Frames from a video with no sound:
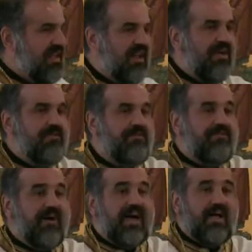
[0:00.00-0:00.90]
then
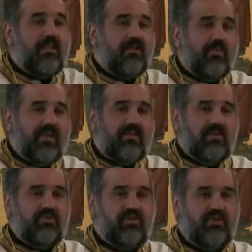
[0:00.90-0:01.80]
following
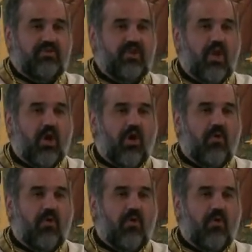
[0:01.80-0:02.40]
the church,